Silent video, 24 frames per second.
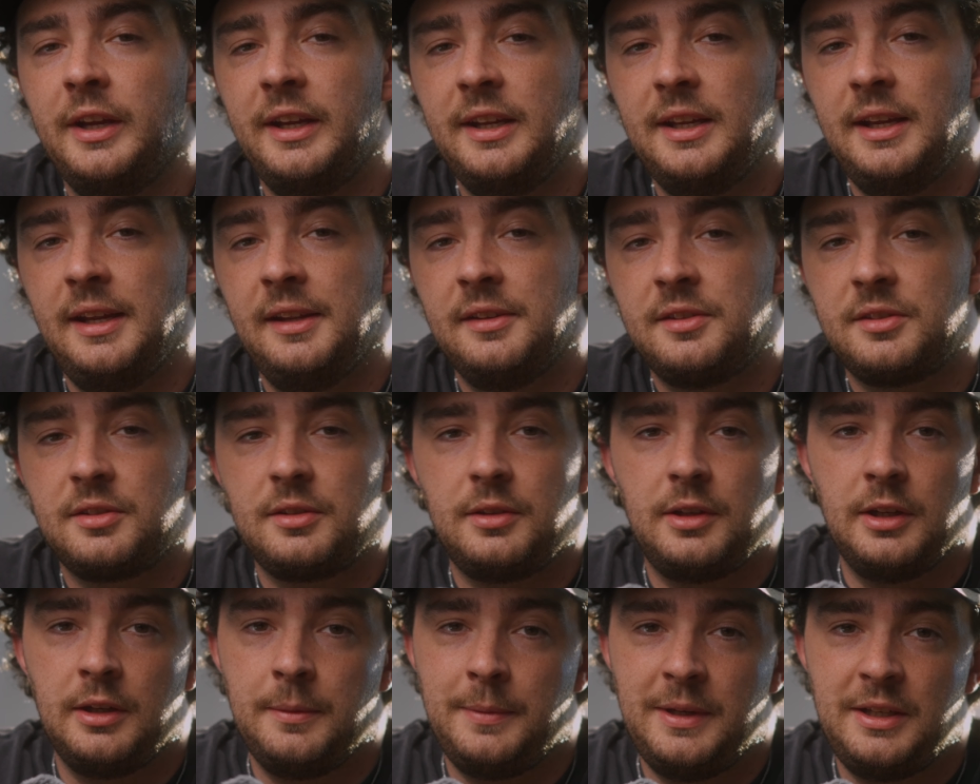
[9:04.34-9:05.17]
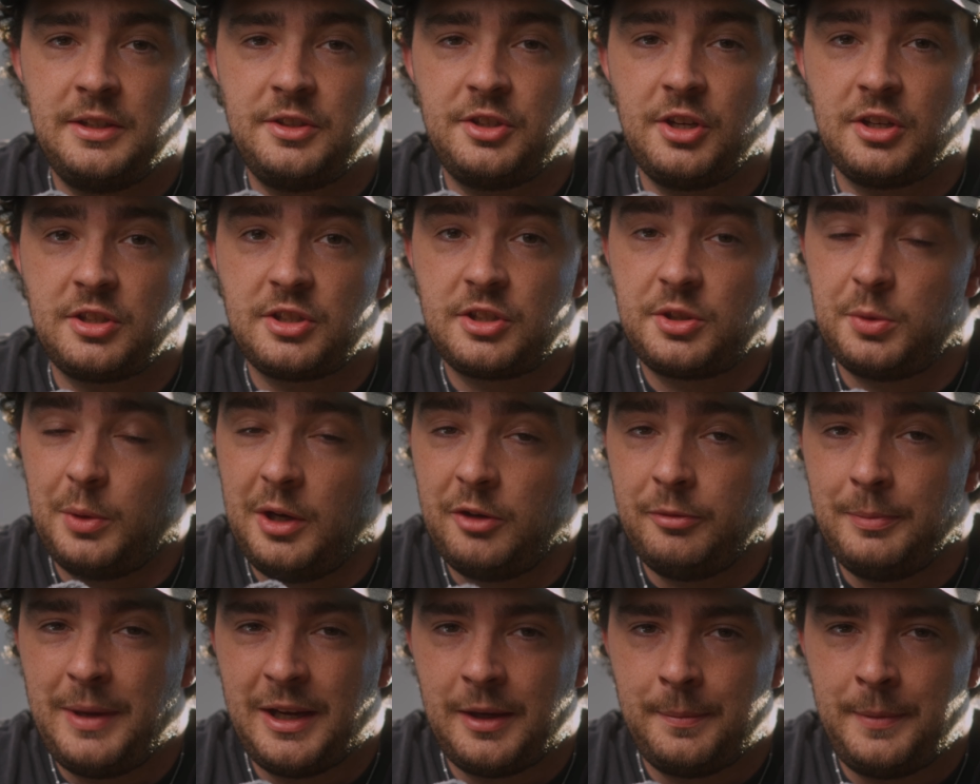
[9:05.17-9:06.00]
it is going to be just
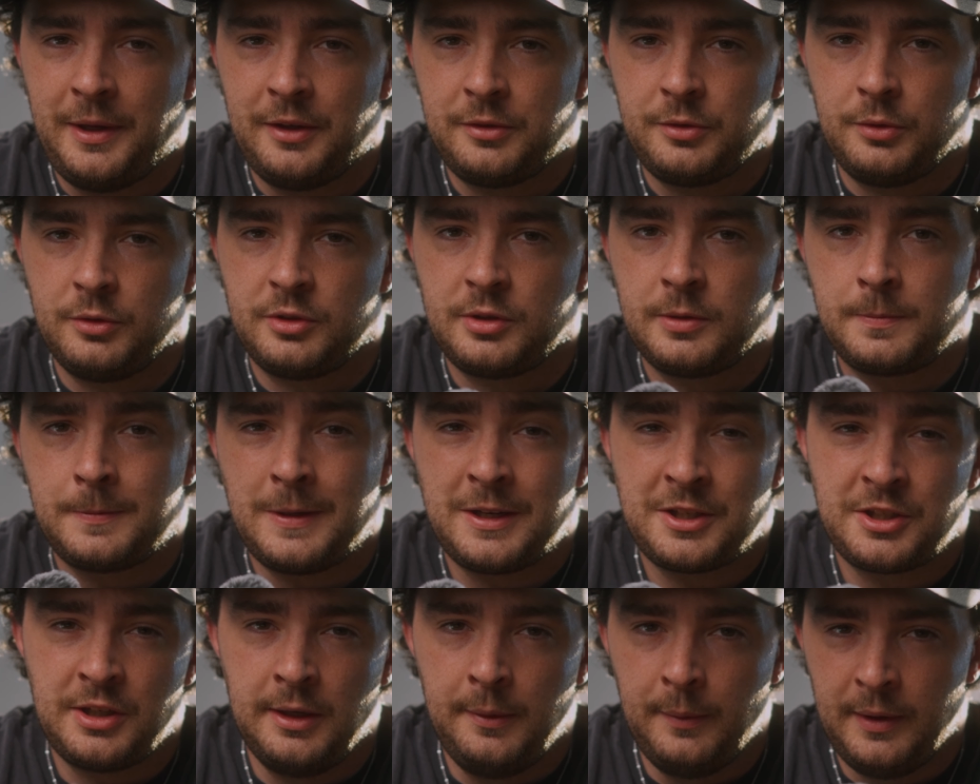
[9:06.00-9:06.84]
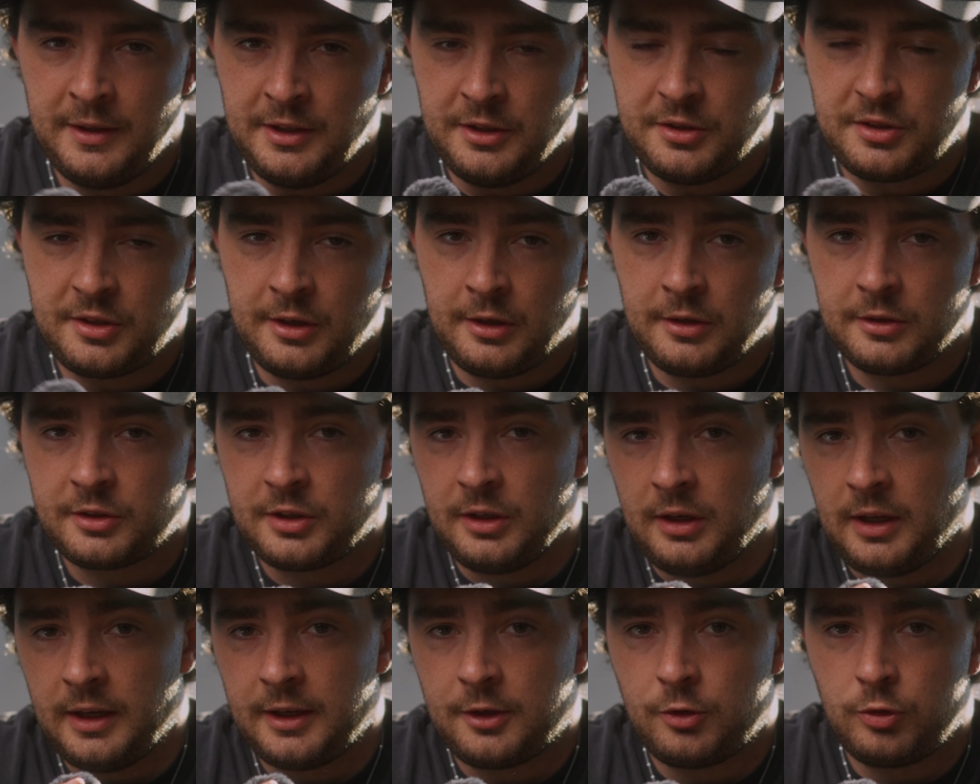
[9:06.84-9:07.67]
12 megapixels, especially when you start to
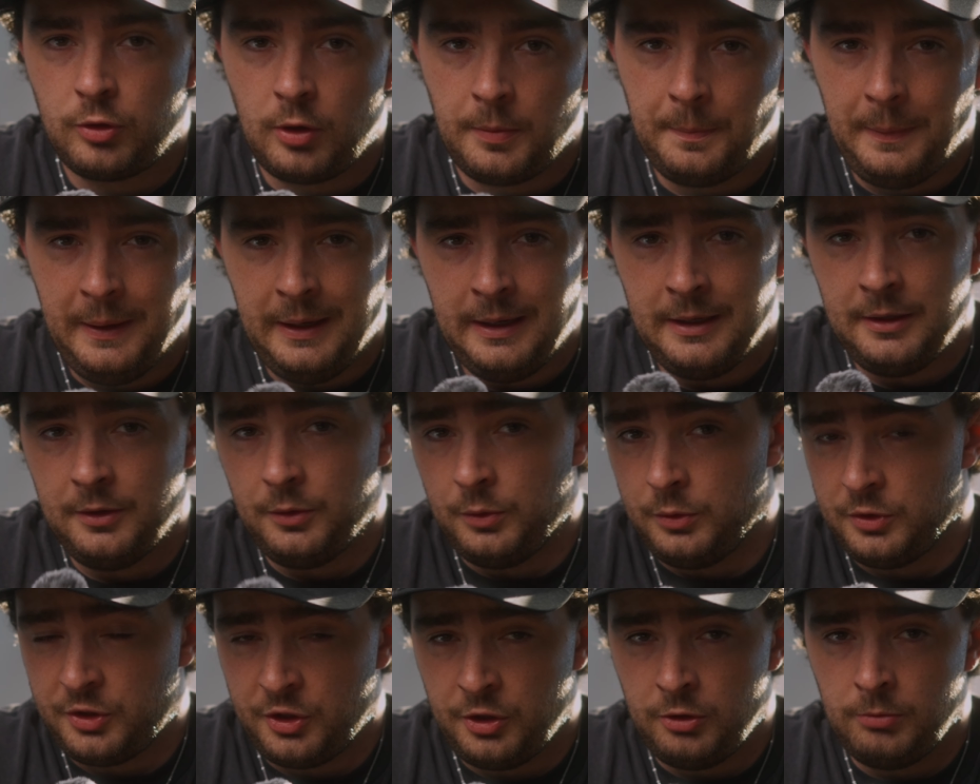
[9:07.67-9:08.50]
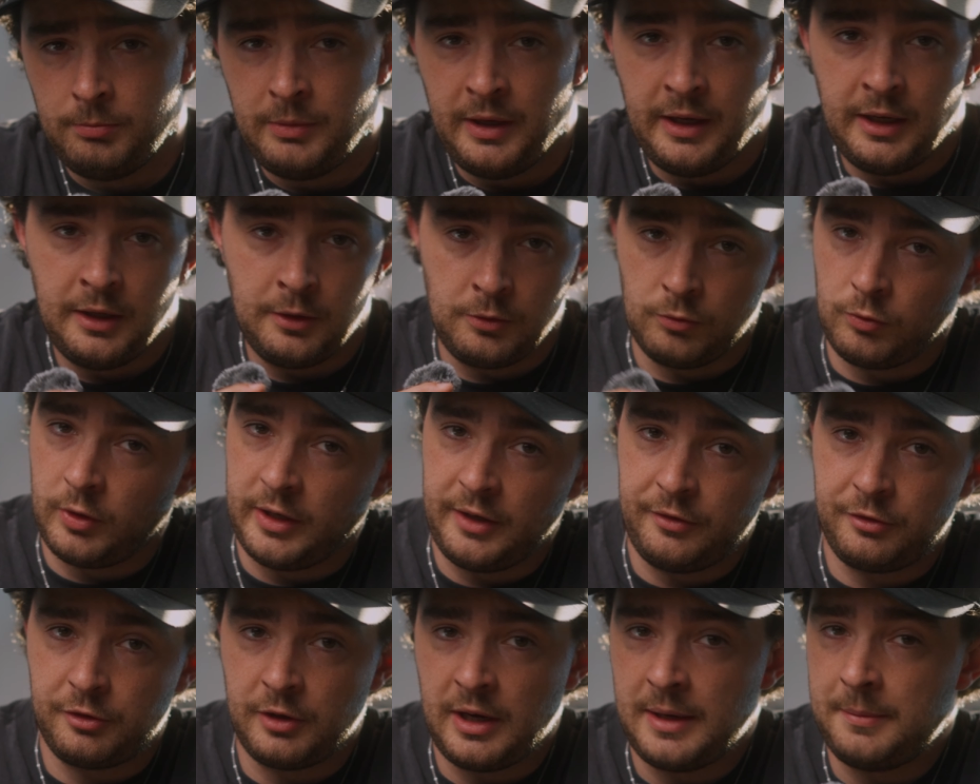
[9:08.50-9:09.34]
like crop in or zoom in and
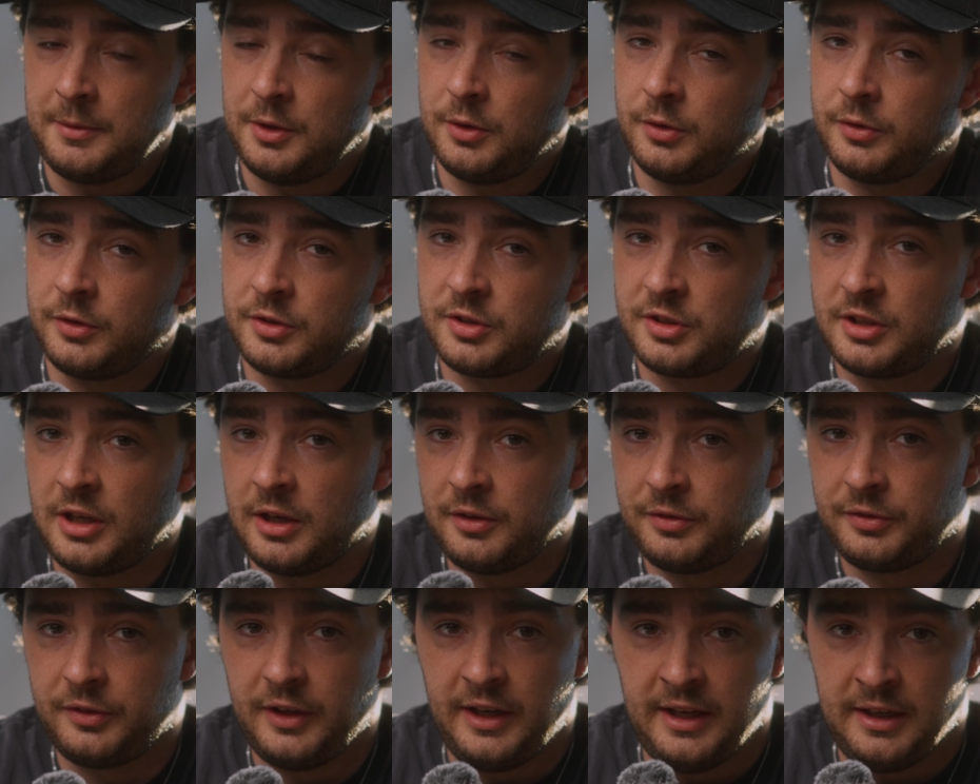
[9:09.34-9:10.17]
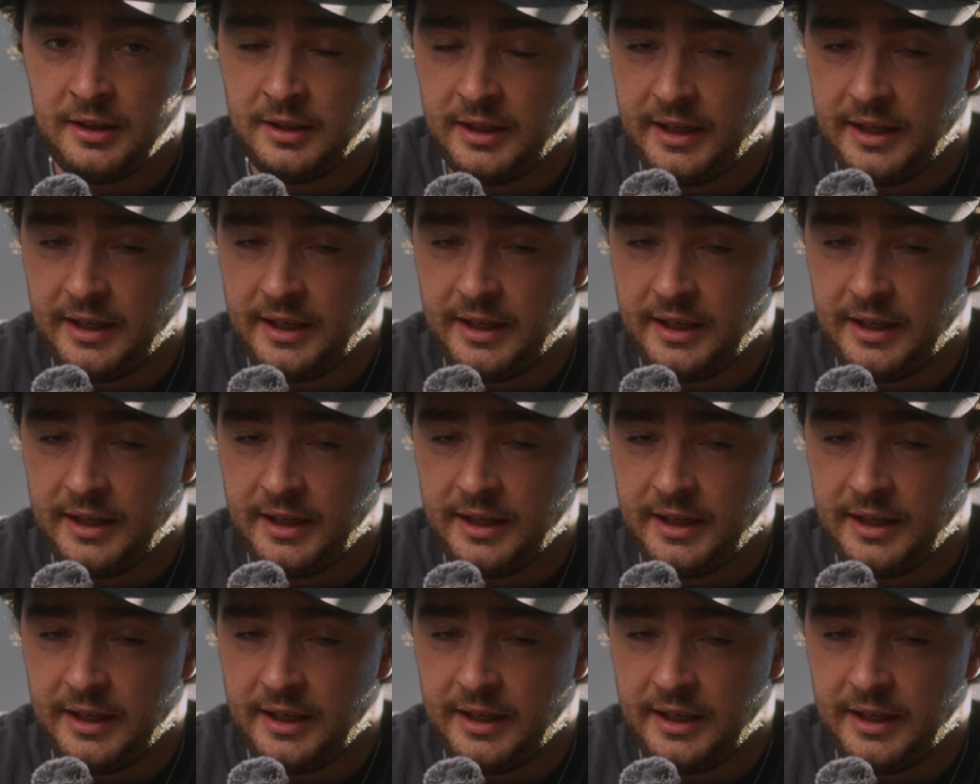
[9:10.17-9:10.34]
reframe your stuff in